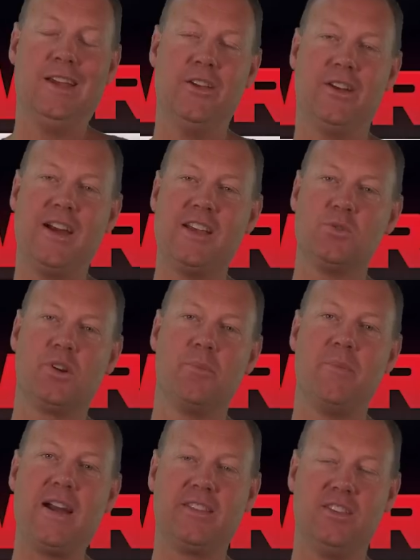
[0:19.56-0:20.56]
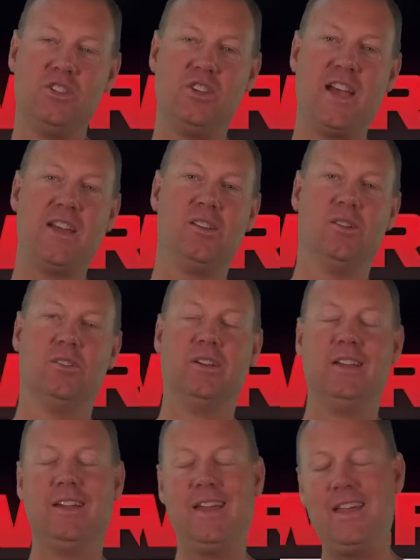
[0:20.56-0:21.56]
Hey there guys, welcome back to the channel.
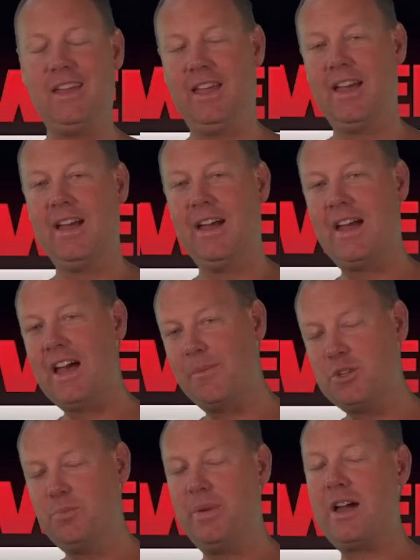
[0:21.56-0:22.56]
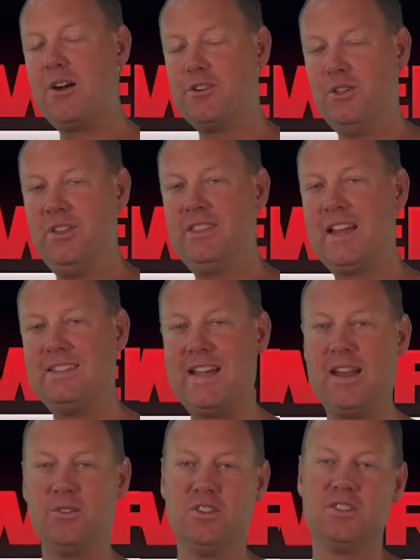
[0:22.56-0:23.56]
Hey, how much power do you think that
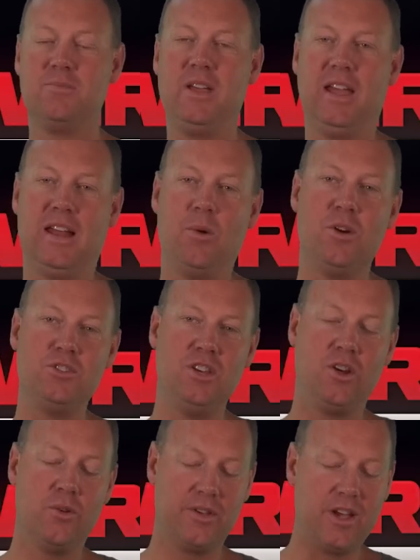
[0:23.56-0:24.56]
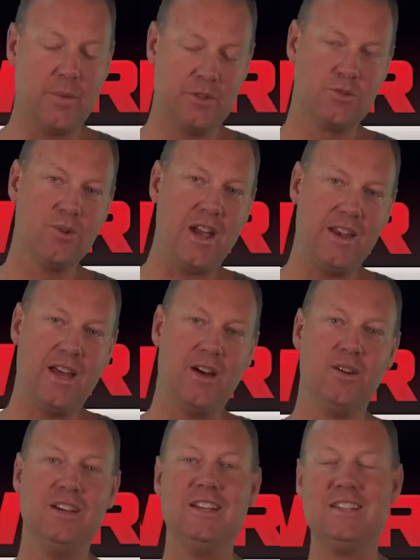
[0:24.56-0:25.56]
dyno just made? I want you to go in the comments right
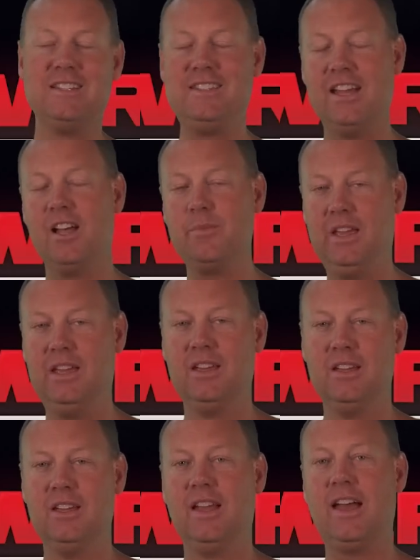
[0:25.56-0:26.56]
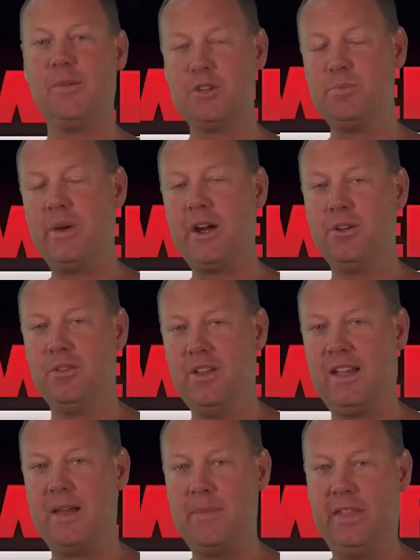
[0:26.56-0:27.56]
now, tell me how much power you
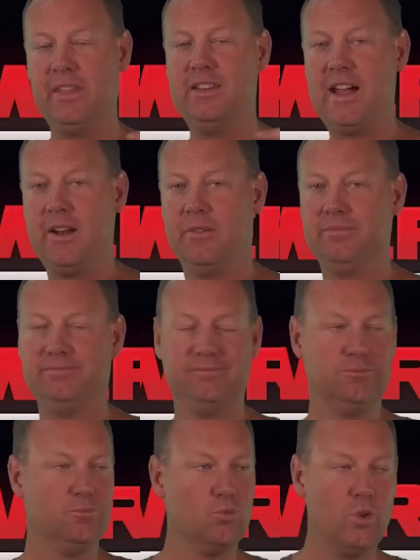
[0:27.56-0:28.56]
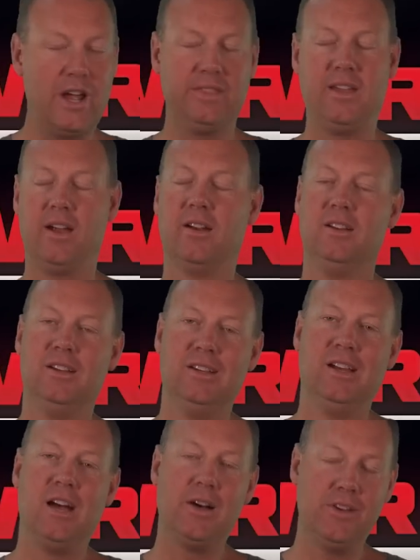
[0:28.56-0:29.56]
think I made in the dyno right there.
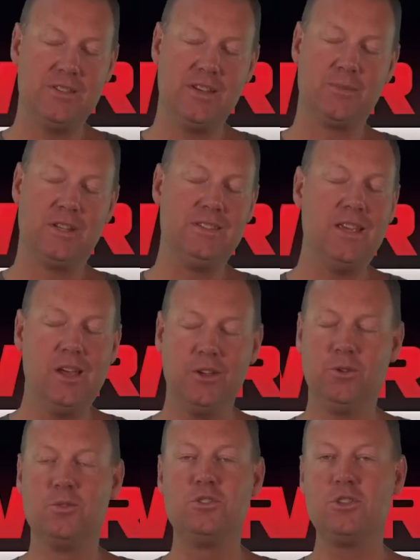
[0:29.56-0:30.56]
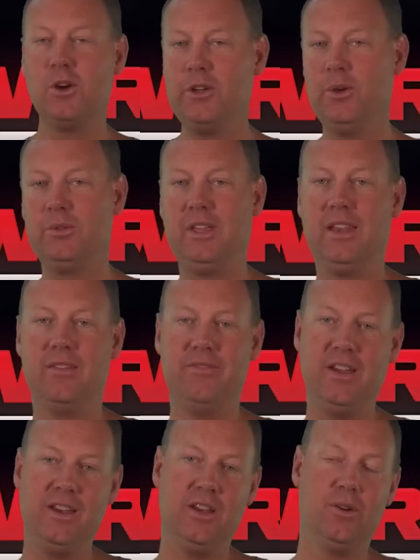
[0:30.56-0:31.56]
Obviously I'm gonna tell you and show you at the end of
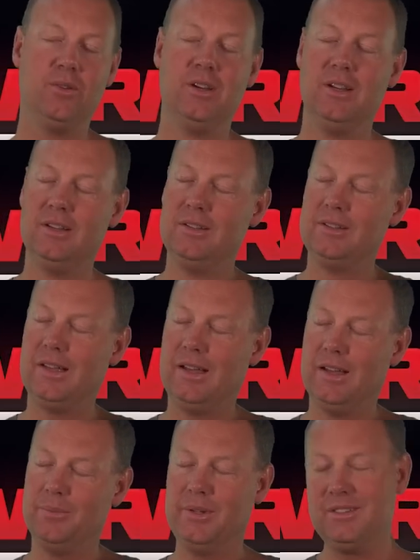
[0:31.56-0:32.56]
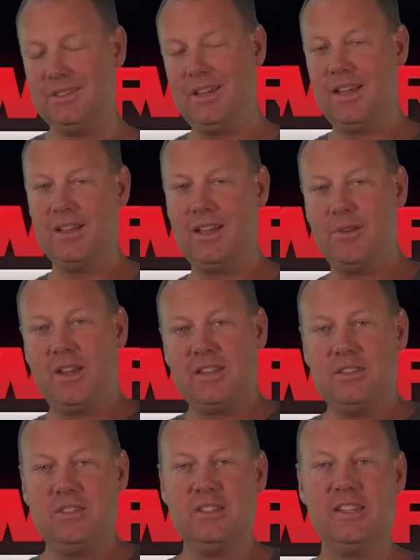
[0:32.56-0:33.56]
the video, uh, but yeah, I would like
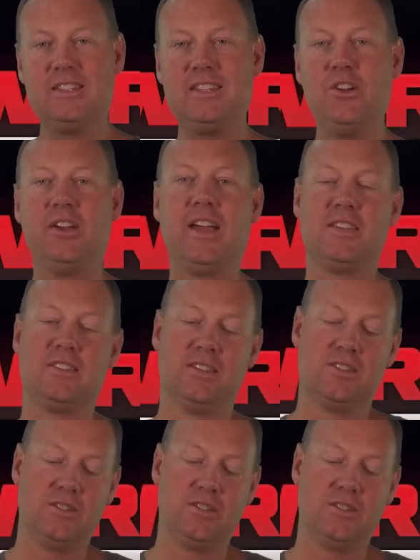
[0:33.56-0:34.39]
to, let's see your guesses.